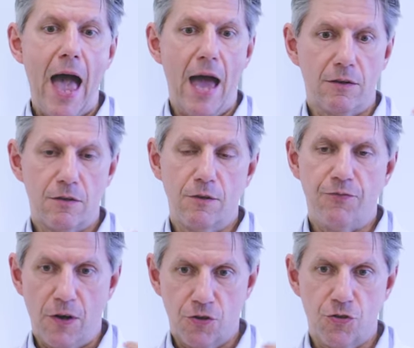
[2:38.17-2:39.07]
and the
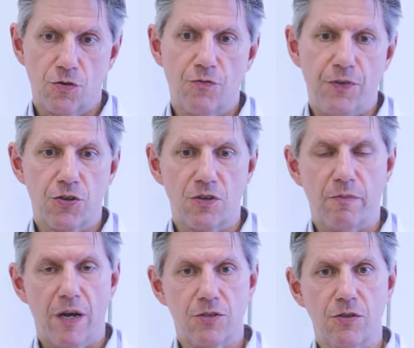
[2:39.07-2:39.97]
functions of
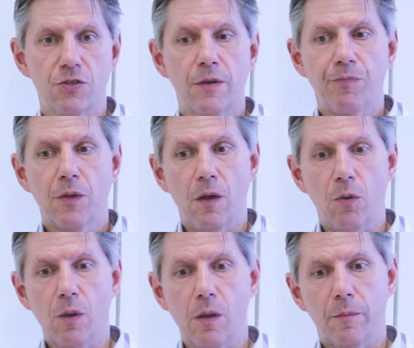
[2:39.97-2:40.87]
facial muscles
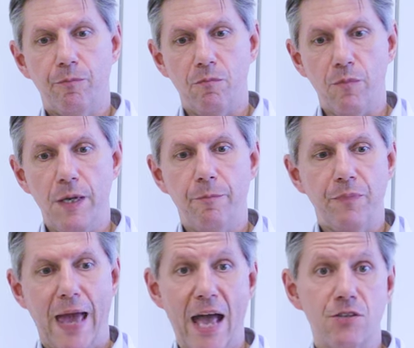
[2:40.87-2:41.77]
will be
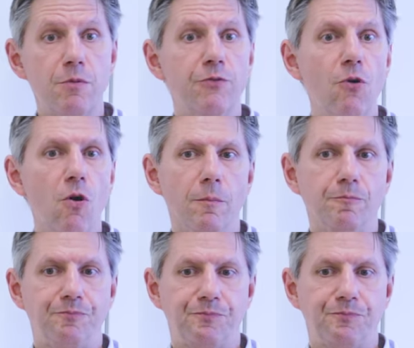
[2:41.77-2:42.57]
as before.